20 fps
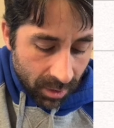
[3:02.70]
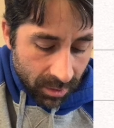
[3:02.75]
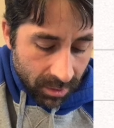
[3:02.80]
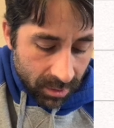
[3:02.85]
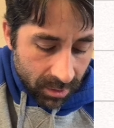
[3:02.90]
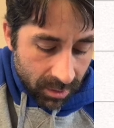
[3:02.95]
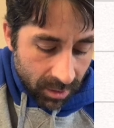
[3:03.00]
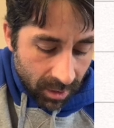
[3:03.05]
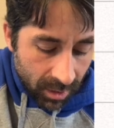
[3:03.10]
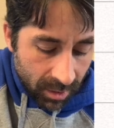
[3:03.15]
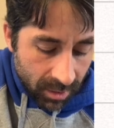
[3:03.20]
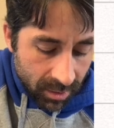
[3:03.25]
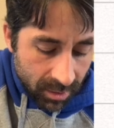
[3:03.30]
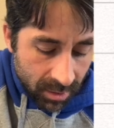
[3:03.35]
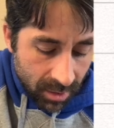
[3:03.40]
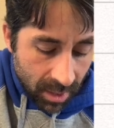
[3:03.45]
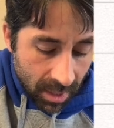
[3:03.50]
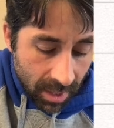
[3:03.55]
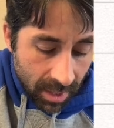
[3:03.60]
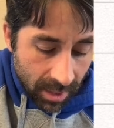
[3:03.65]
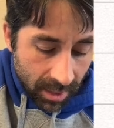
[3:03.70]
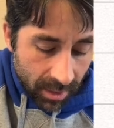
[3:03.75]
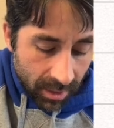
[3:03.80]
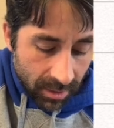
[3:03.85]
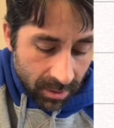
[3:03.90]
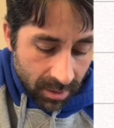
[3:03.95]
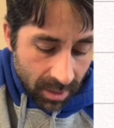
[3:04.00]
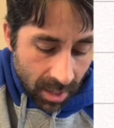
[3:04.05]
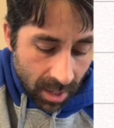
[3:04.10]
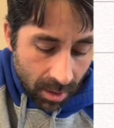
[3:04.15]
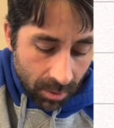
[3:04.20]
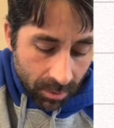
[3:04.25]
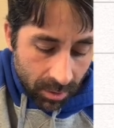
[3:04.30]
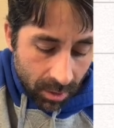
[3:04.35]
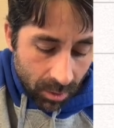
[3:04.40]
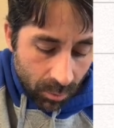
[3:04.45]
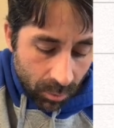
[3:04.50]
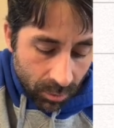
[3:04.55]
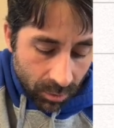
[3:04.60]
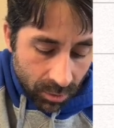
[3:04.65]
6 is now
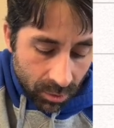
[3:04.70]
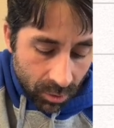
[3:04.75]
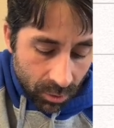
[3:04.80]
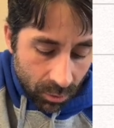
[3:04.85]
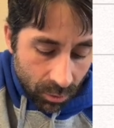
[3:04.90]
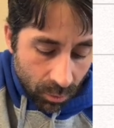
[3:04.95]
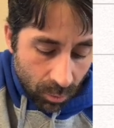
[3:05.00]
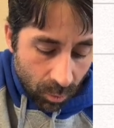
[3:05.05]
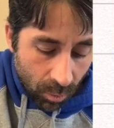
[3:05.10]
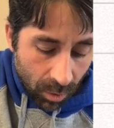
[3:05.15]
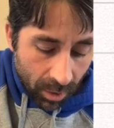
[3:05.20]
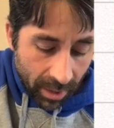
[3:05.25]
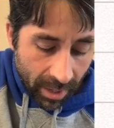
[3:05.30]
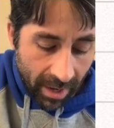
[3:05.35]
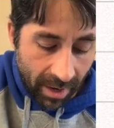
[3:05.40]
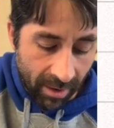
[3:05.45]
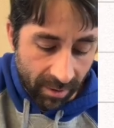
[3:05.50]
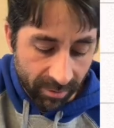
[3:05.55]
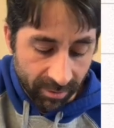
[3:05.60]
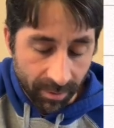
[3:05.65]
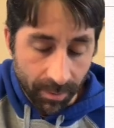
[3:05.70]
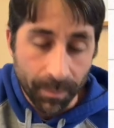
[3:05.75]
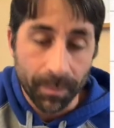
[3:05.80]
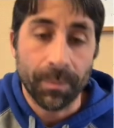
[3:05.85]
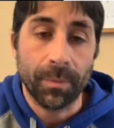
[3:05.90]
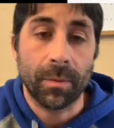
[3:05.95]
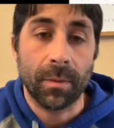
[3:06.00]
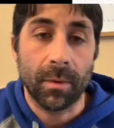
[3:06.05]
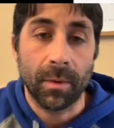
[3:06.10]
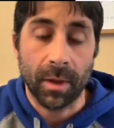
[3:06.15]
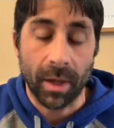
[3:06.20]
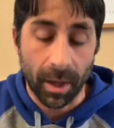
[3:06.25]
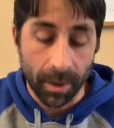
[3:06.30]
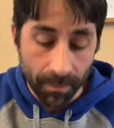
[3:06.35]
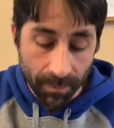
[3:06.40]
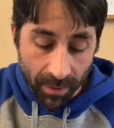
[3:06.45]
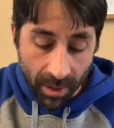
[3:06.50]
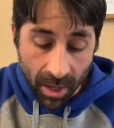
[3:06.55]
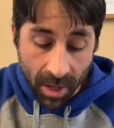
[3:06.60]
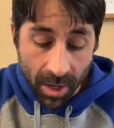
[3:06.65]
equal to 1/2. Okay,
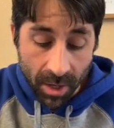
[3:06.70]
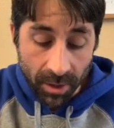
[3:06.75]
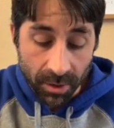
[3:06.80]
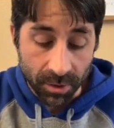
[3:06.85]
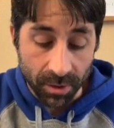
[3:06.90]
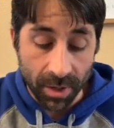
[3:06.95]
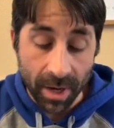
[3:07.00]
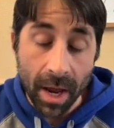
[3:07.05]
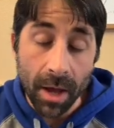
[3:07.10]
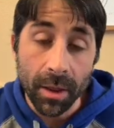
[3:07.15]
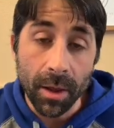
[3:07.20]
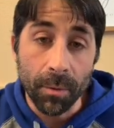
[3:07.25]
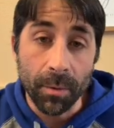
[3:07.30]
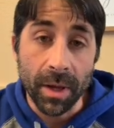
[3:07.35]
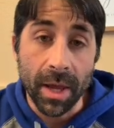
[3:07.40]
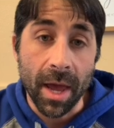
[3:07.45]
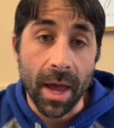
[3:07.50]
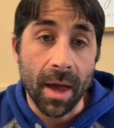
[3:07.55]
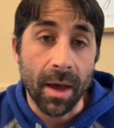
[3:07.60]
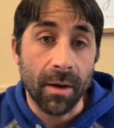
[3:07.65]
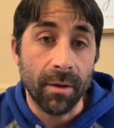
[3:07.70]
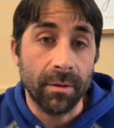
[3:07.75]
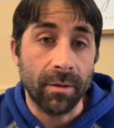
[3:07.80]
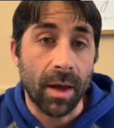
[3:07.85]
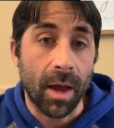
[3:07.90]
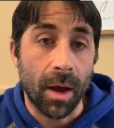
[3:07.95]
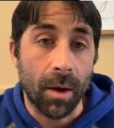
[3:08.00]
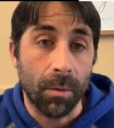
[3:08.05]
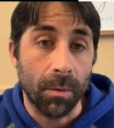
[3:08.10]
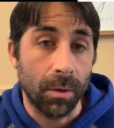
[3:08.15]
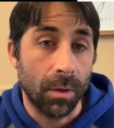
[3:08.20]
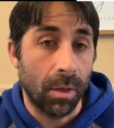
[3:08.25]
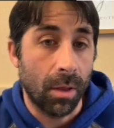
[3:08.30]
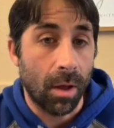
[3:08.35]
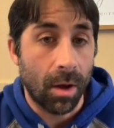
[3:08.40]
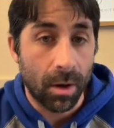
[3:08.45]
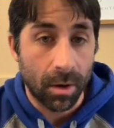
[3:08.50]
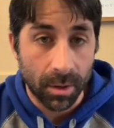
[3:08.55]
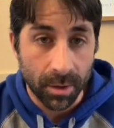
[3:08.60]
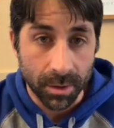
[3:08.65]
so now that we have our
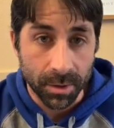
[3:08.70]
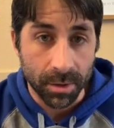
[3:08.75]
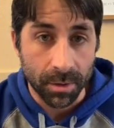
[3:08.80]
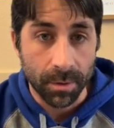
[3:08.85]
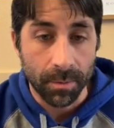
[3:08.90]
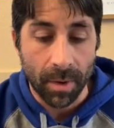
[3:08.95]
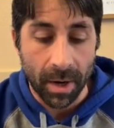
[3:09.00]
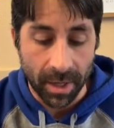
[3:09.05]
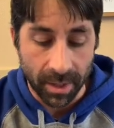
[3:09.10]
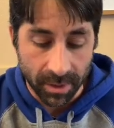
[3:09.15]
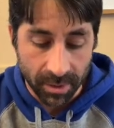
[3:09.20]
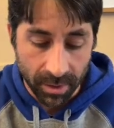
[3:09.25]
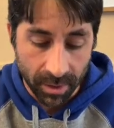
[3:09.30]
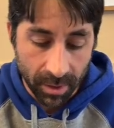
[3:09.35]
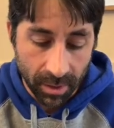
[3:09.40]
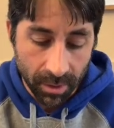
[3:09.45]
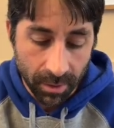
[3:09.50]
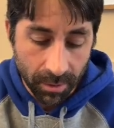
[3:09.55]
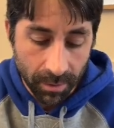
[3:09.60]
log term isolated,